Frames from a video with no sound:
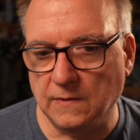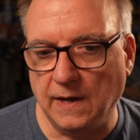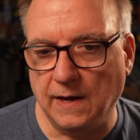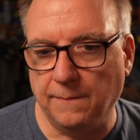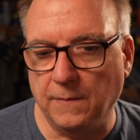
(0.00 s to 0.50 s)

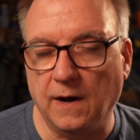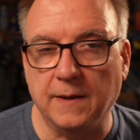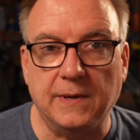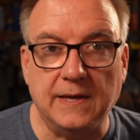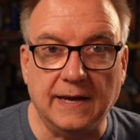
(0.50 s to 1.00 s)

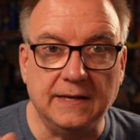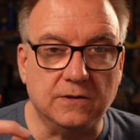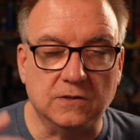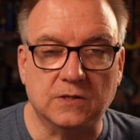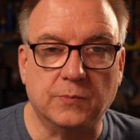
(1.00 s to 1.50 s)
IPA, you
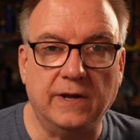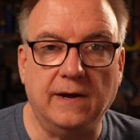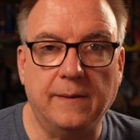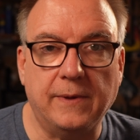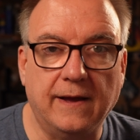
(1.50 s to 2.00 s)
can spray
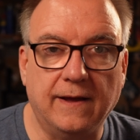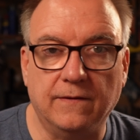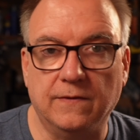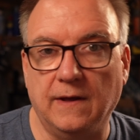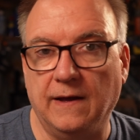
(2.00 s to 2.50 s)

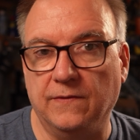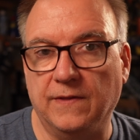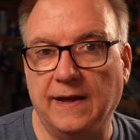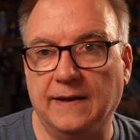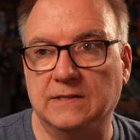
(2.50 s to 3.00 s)
IPA on
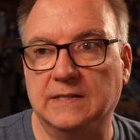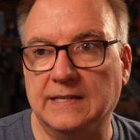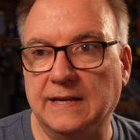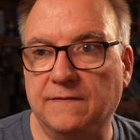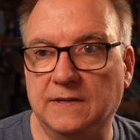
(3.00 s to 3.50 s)
there to
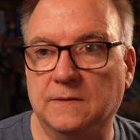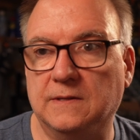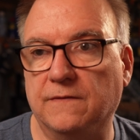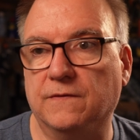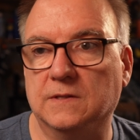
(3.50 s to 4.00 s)
see if there's a
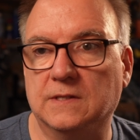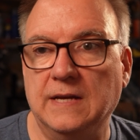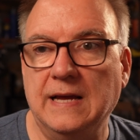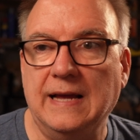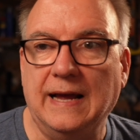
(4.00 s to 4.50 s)
difference,
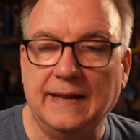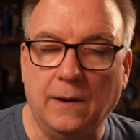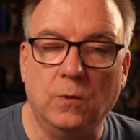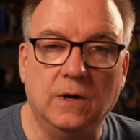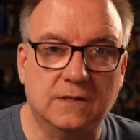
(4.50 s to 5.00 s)
and
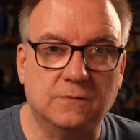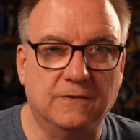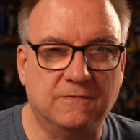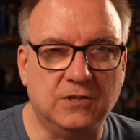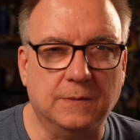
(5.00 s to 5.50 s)
that works
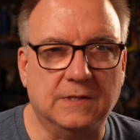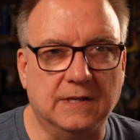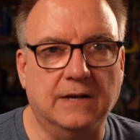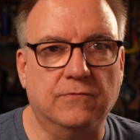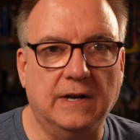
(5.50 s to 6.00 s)
with chips that
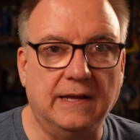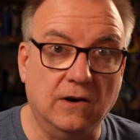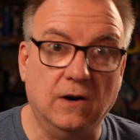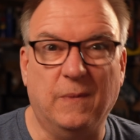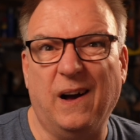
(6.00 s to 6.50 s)
get really
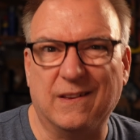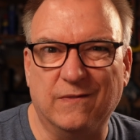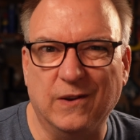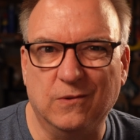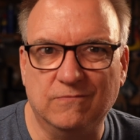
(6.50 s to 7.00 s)
hot. I can
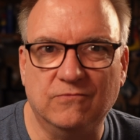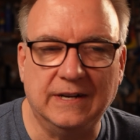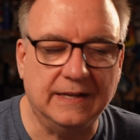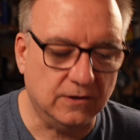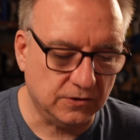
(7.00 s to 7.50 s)
feel
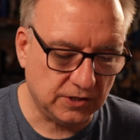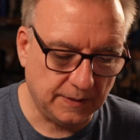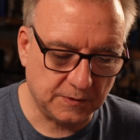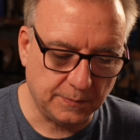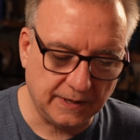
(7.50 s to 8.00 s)
really hot
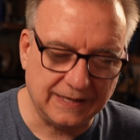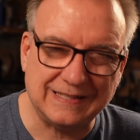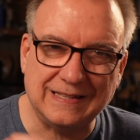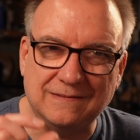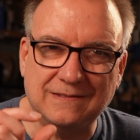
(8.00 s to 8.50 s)
chips, but
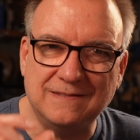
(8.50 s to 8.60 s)
it's the